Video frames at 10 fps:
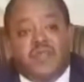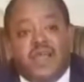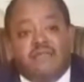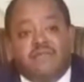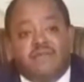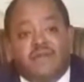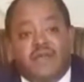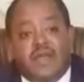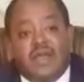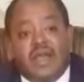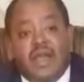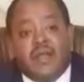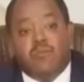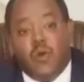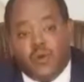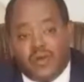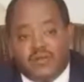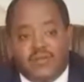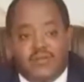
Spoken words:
life and moral.